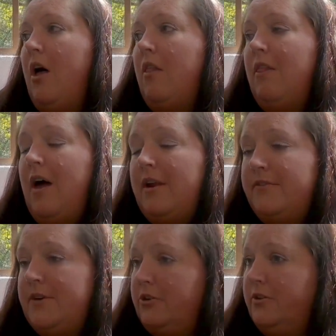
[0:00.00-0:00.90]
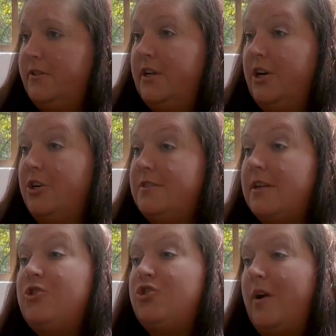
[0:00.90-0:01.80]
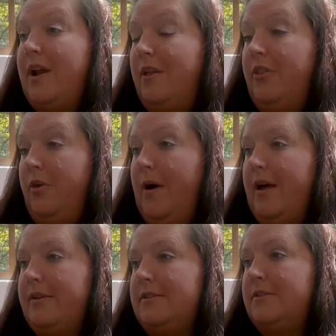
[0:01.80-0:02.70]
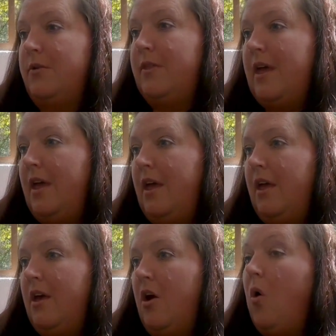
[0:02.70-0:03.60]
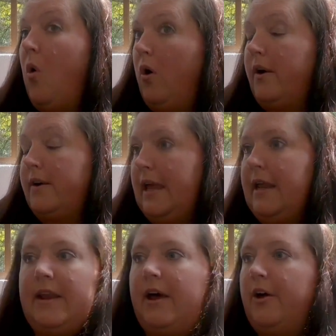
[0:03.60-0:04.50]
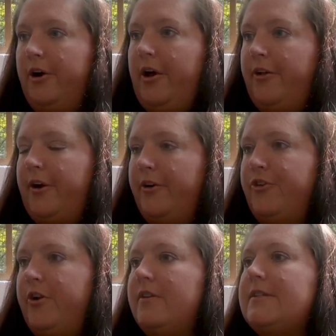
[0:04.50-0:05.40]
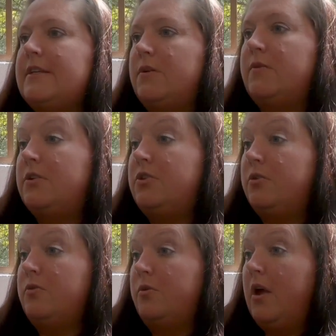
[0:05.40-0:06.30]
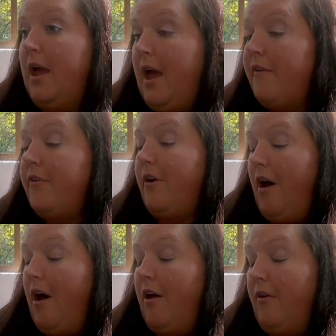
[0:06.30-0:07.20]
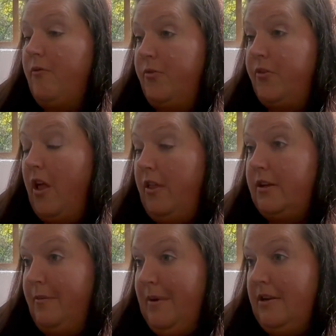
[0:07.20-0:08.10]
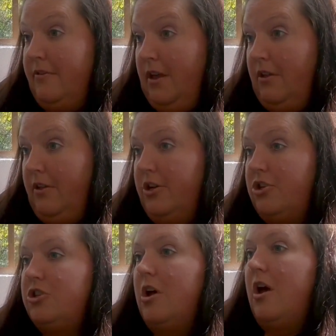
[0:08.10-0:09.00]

A lot of doctors here did train in the US, or in Canada or other countries. And so they do have a solid command of English.